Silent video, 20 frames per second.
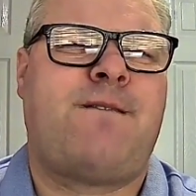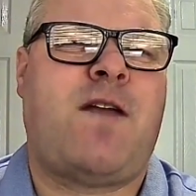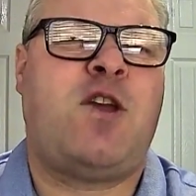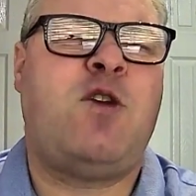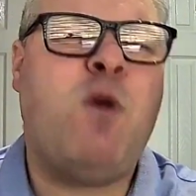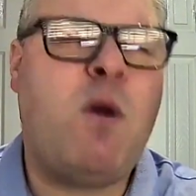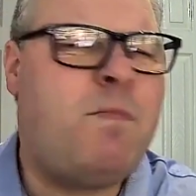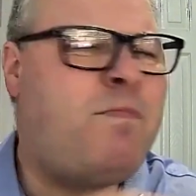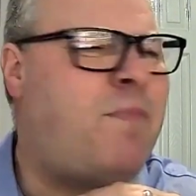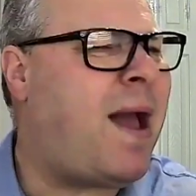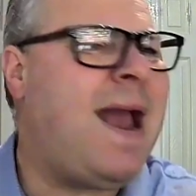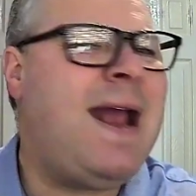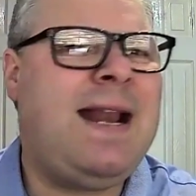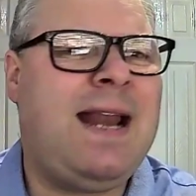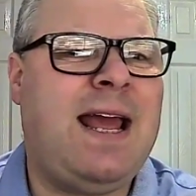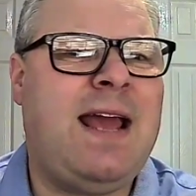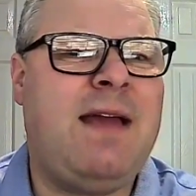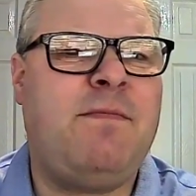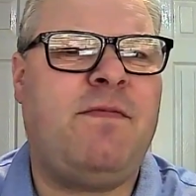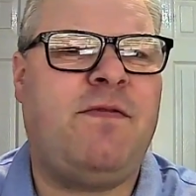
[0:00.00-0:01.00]
Are you obeying
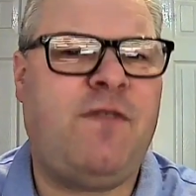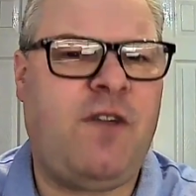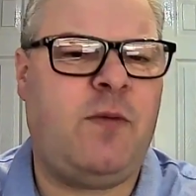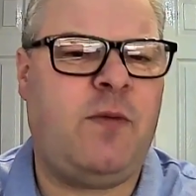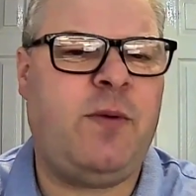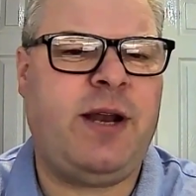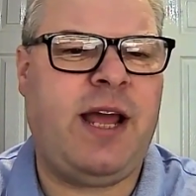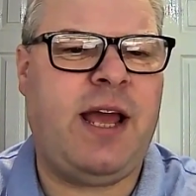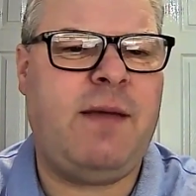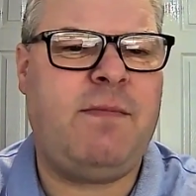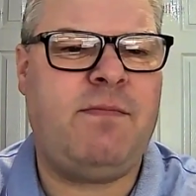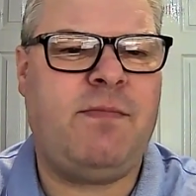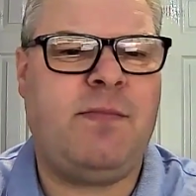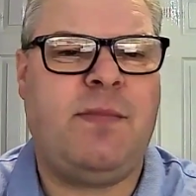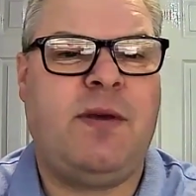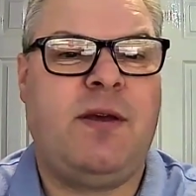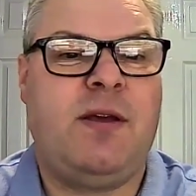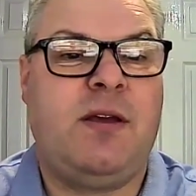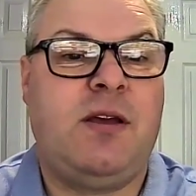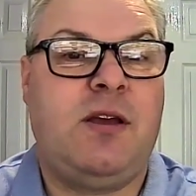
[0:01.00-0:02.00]
him, following him?
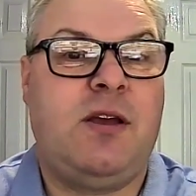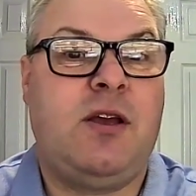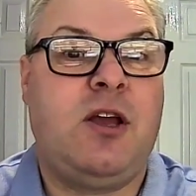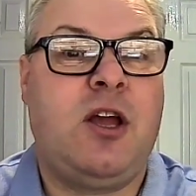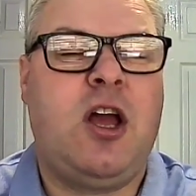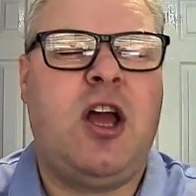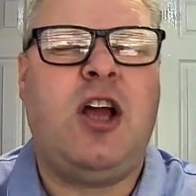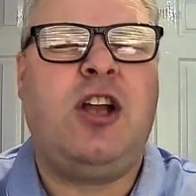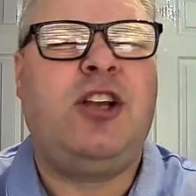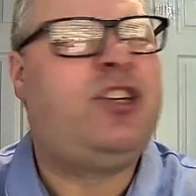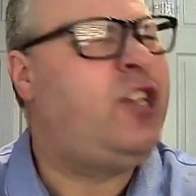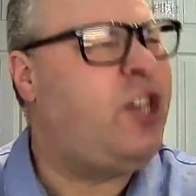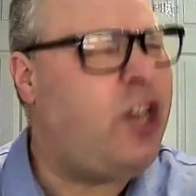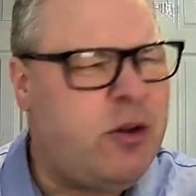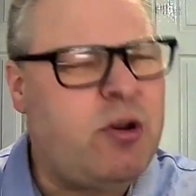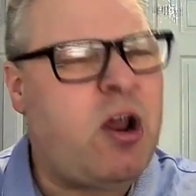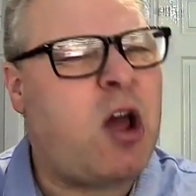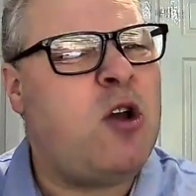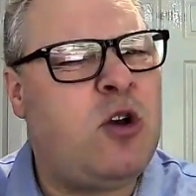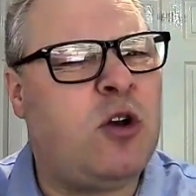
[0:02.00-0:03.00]
Do you know